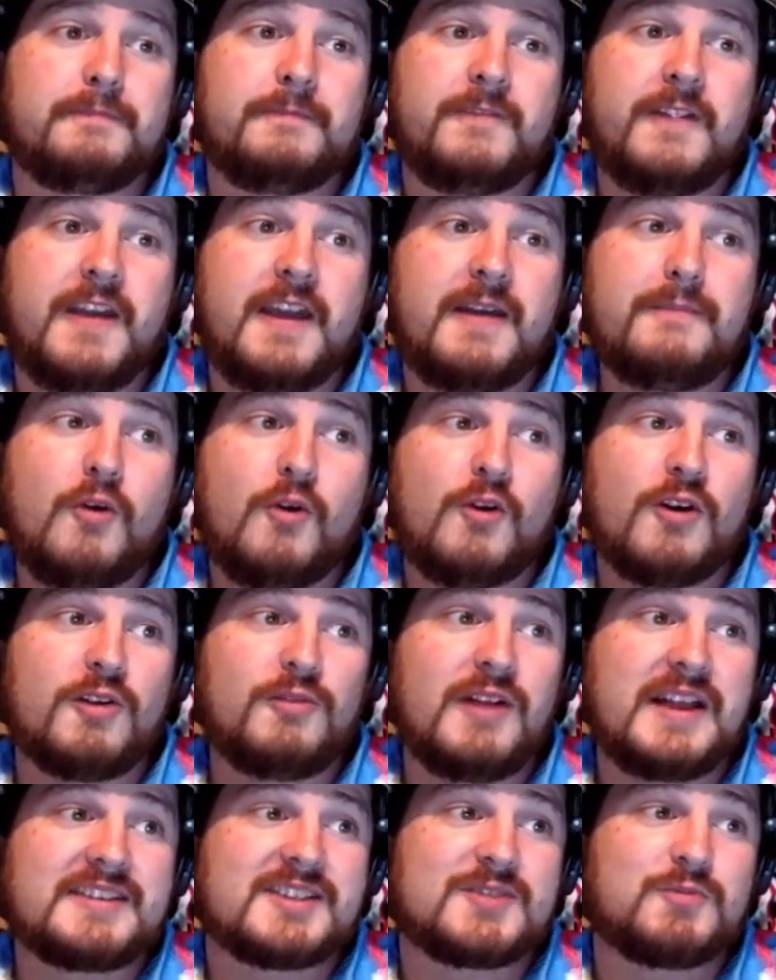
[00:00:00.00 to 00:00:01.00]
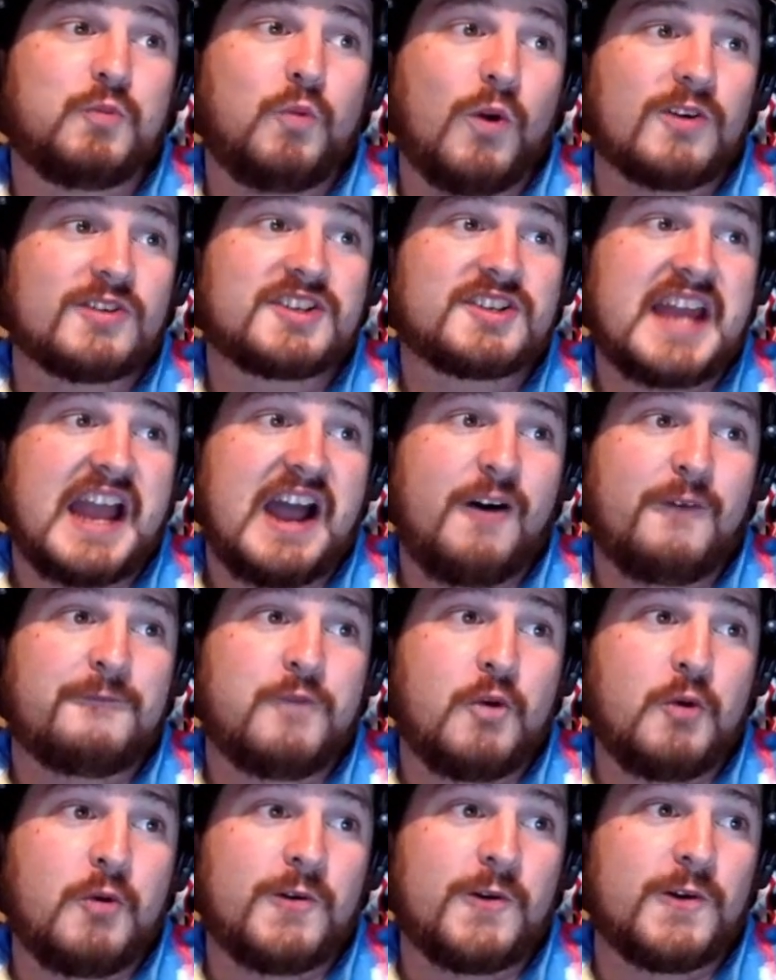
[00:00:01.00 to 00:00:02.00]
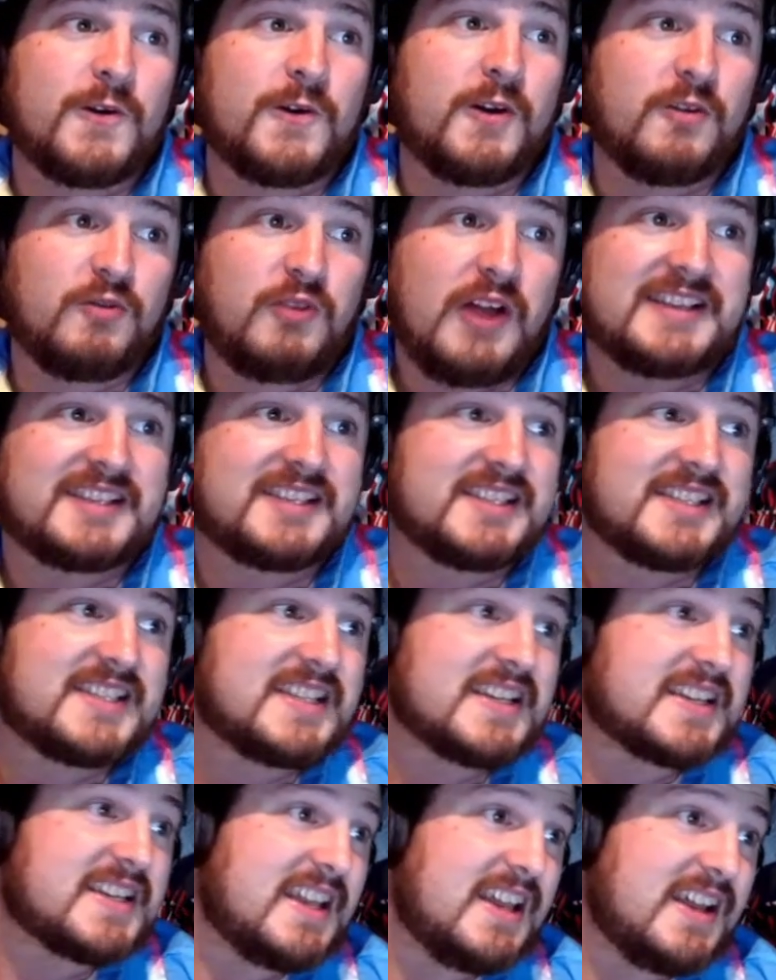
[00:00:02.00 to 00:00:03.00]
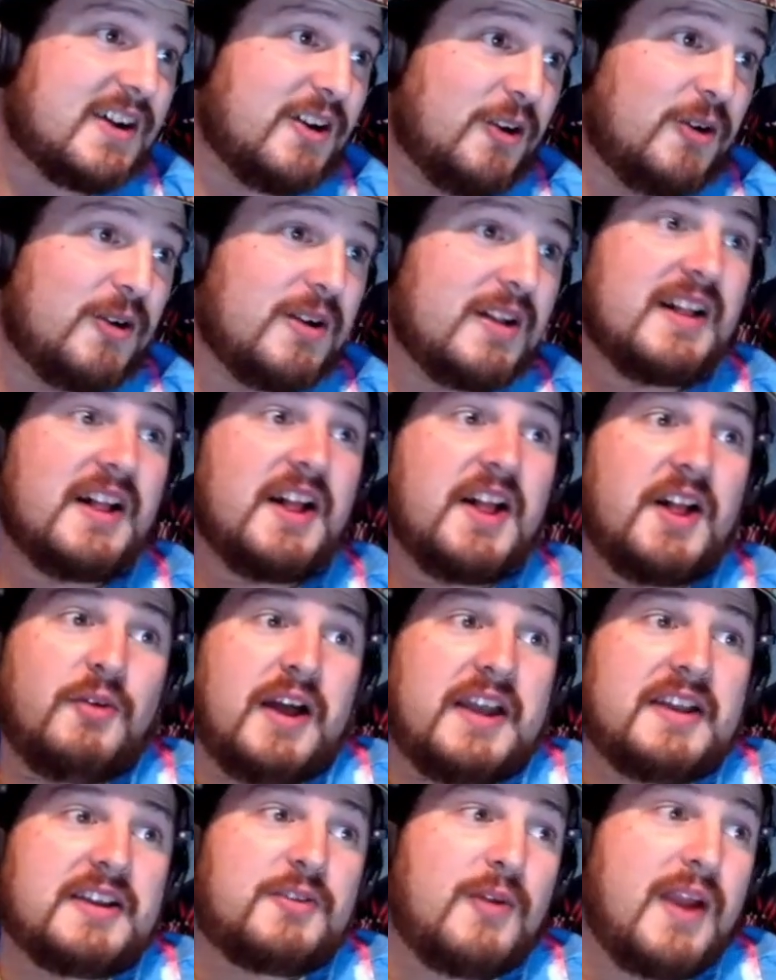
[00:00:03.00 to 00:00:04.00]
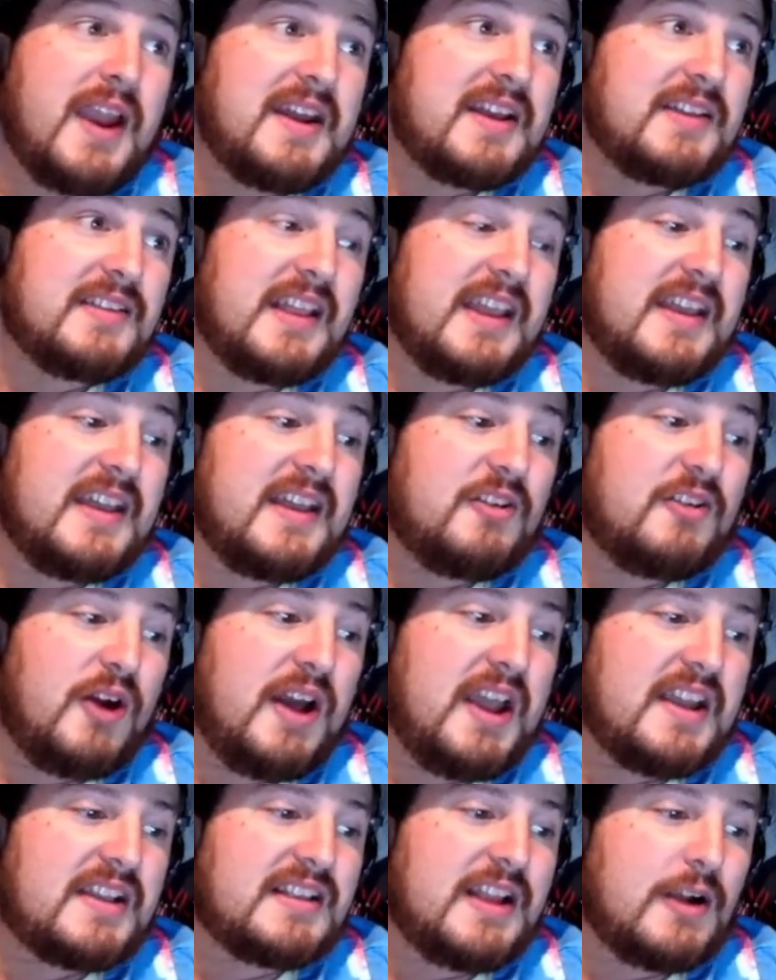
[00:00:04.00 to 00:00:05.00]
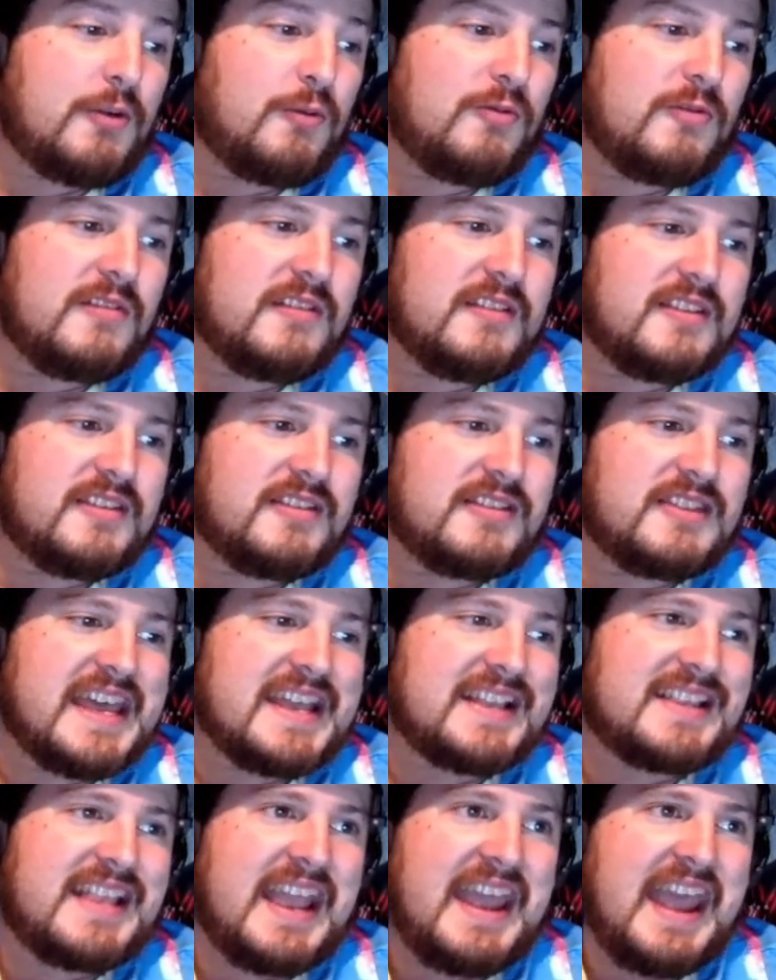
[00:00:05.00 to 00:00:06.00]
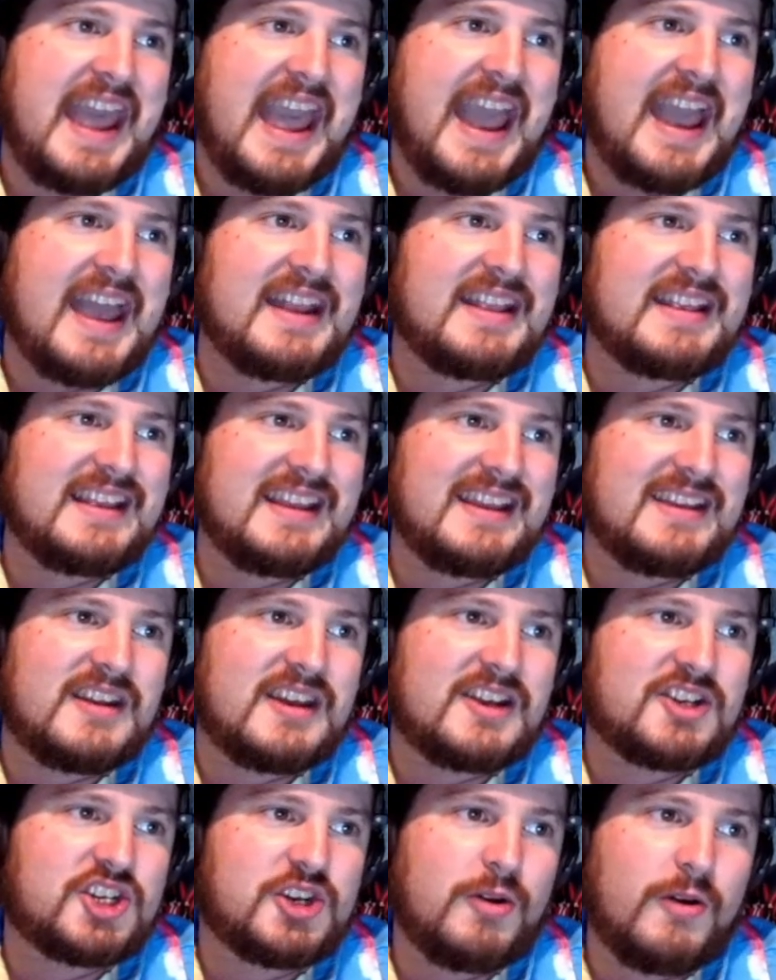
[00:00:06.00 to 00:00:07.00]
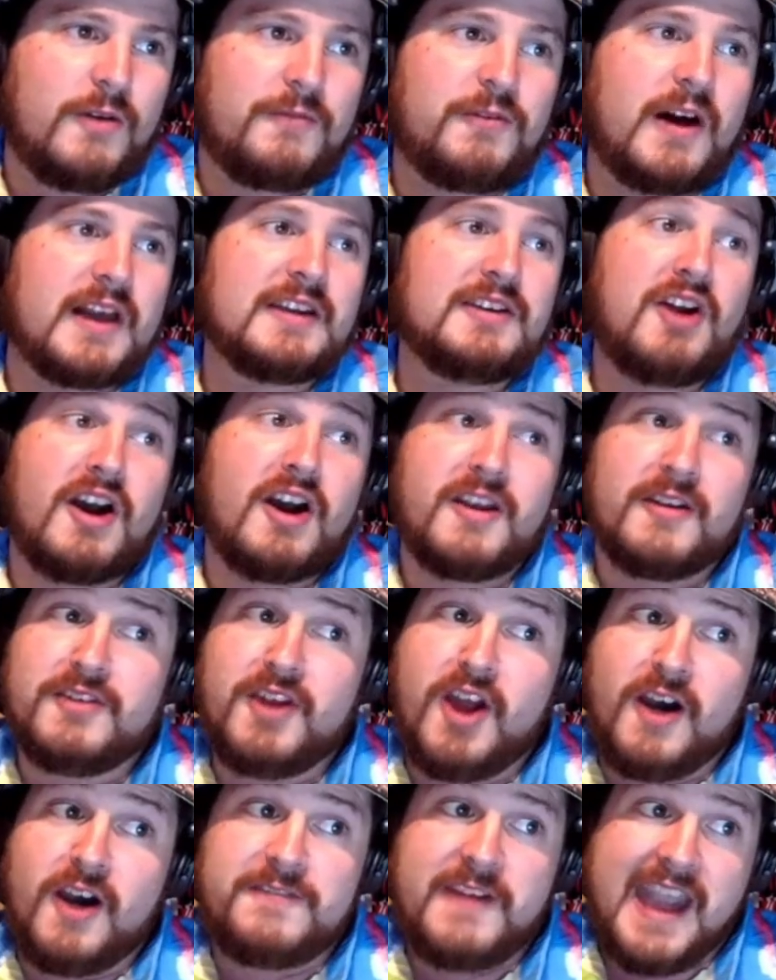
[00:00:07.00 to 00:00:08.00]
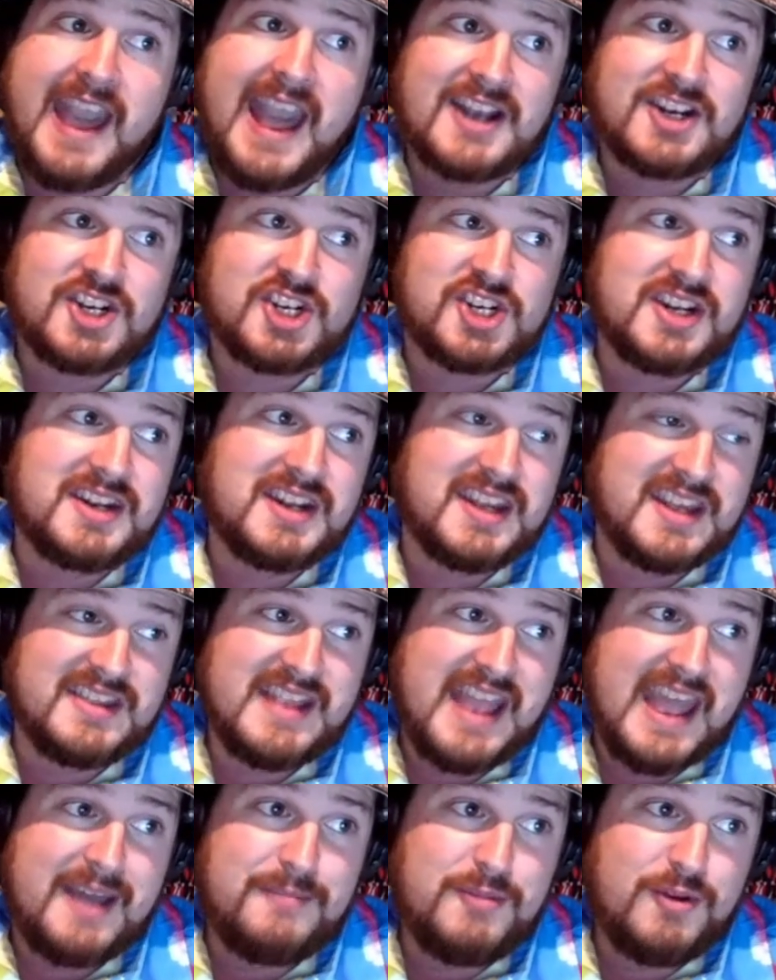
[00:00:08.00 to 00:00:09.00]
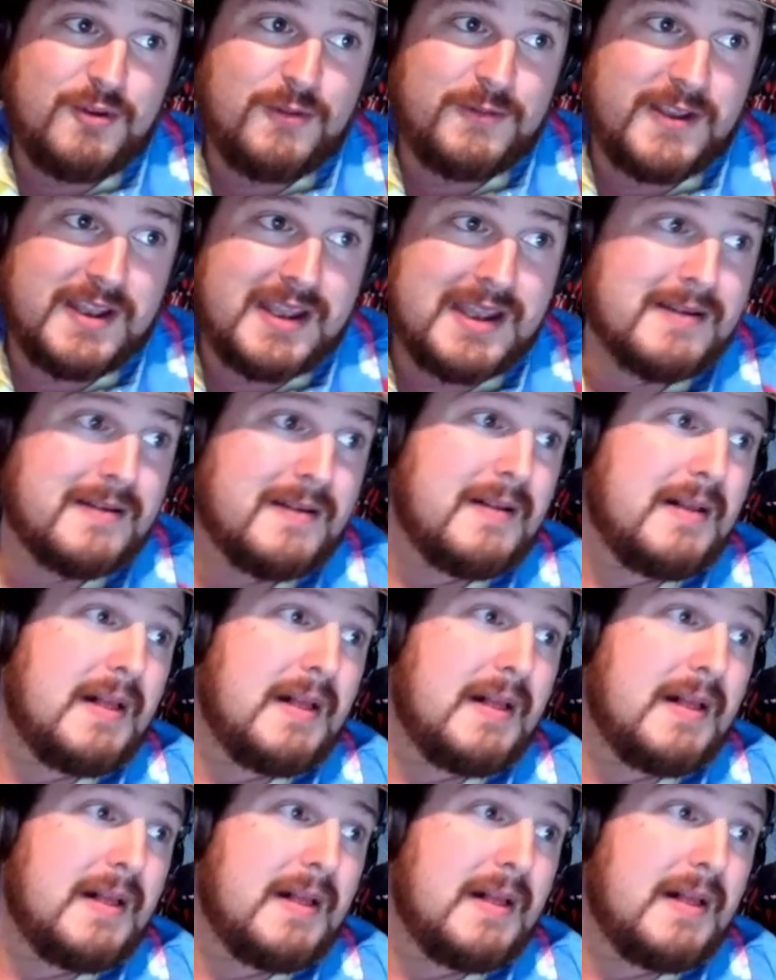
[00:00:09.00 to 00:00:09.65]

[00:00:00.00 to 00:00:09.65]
it more or less worked out for License to Kill. Like, granted that, like, there, like, they had an issue of, like, not enough action in that movie,